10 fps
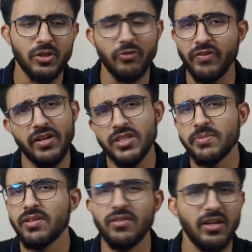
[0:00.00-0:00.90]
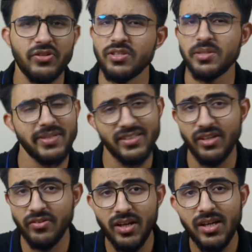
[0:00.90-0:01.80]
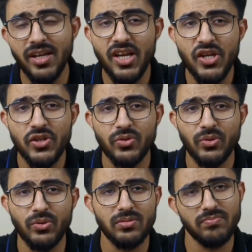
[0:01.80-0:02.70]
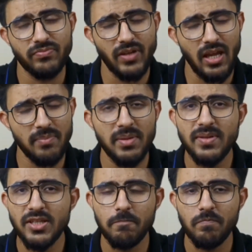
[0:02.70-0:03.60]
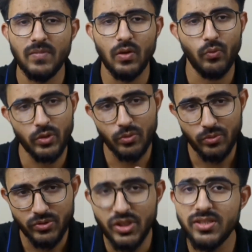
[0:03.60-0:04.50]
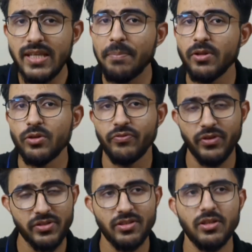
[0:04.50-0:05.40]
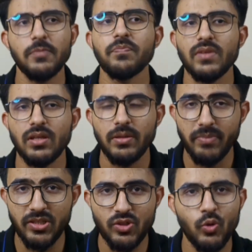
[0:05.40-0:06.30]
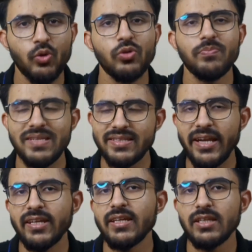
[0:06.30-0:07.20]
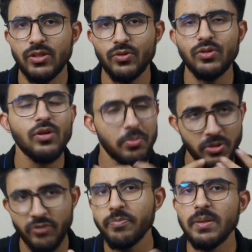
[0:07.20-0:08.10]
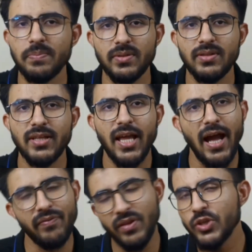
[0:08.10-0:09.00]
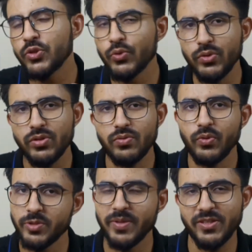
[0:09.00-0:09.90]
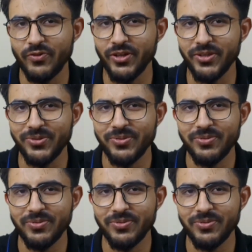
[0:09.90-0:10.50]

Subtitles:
your friendships and relationships, etc. So MBBS mein you just stepped in your first year, be slow, be steady, you know, observe people and then choose what's best for you.